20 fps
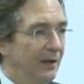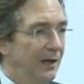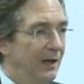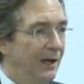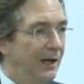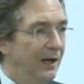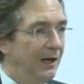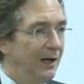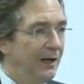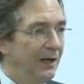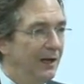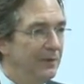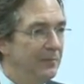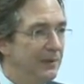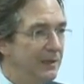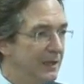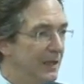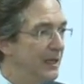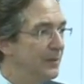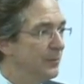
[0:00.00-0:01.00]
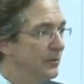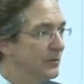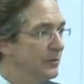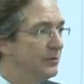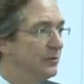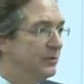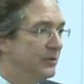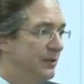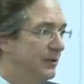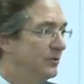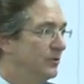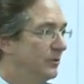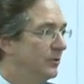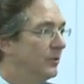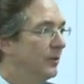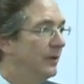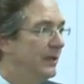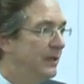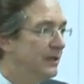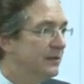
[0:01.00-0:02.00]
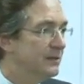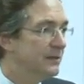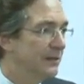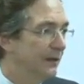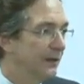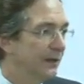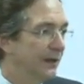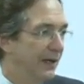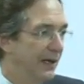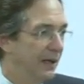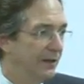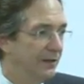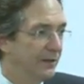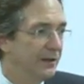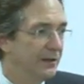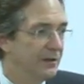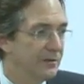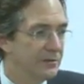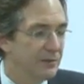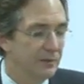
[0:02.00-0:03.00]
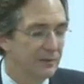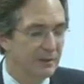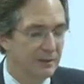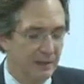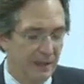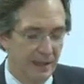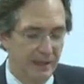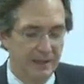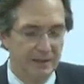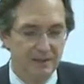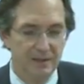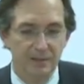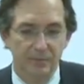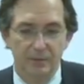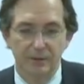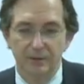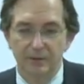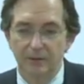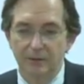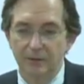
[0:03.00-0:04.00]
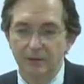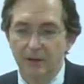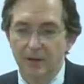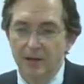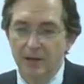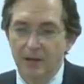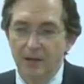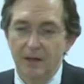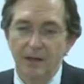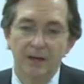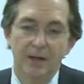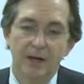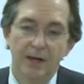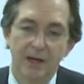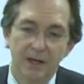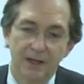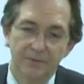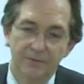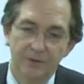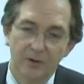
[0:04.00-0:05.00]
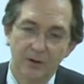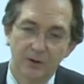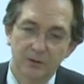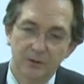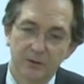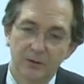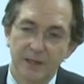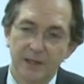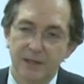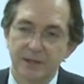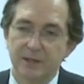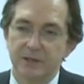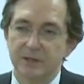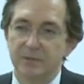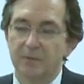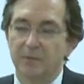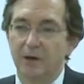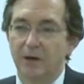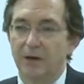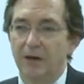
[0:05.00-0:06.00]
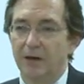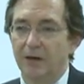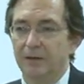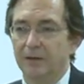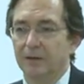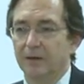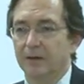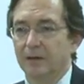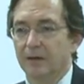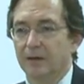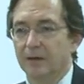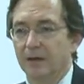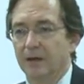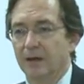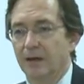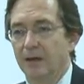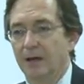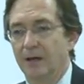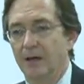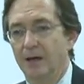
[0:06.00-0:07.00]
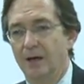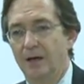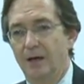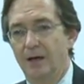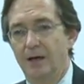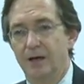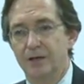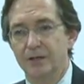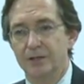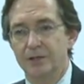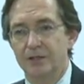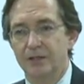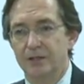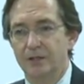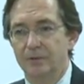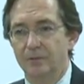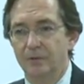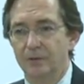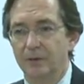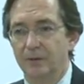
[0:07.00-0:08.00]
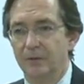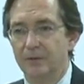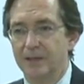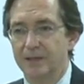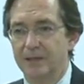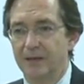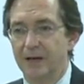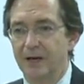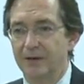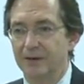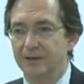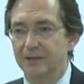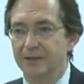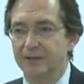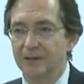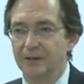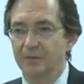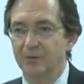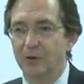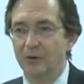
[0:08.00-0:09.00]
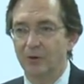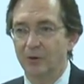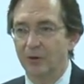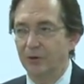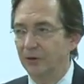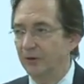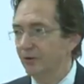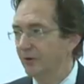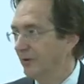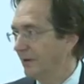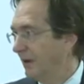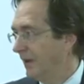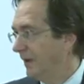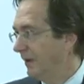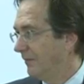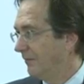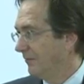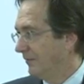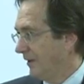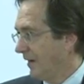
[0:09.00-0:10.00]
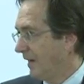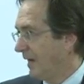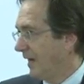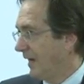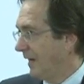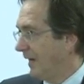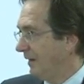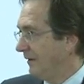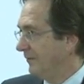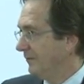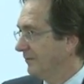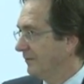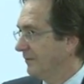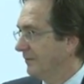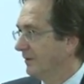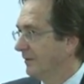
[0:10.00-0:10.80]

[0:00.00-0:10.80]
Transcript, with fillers: uh, and beekeepers do see two queens in colonies, so it's not atypical. Uh, if the old queen is smart, uh, she will retire to some corner of the hive